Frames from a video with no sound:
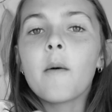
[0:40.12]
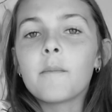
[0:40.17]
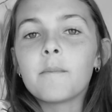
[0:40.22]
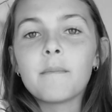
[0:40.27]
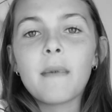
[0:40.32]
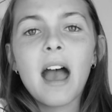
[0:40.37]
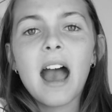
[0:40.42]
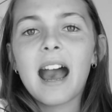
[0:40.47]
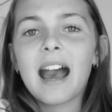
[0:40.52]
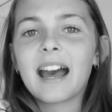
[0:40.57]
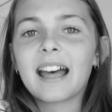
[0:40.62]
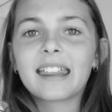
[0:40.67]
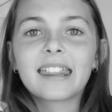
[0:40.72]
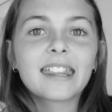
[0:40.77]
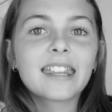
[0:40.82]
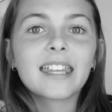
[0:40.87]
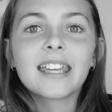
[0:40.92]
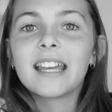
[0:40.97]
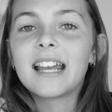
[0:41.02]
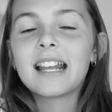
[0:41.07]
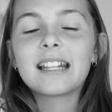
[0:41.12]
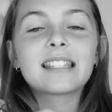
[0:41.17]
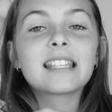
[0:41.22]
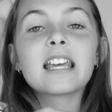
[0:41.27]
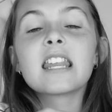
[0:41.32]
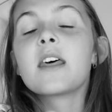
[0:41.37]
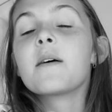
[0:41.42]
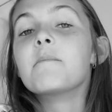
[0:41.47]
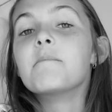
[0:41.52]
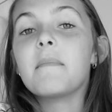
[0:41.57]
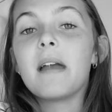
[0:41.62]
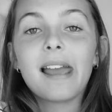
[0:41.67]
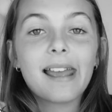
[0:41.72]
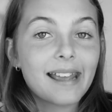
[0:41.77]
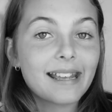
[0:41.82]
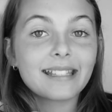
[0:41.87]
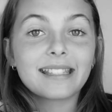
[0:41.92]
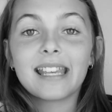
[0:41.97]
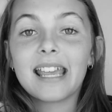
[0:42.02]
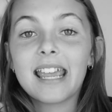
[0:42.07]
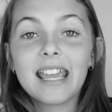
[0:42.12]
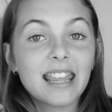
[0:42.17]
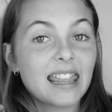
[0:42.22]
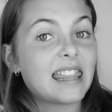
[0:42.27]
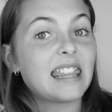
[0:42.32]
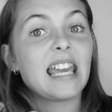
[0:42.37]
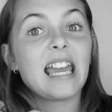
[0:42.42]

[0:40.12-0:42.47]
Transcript: Mom, it's an amazing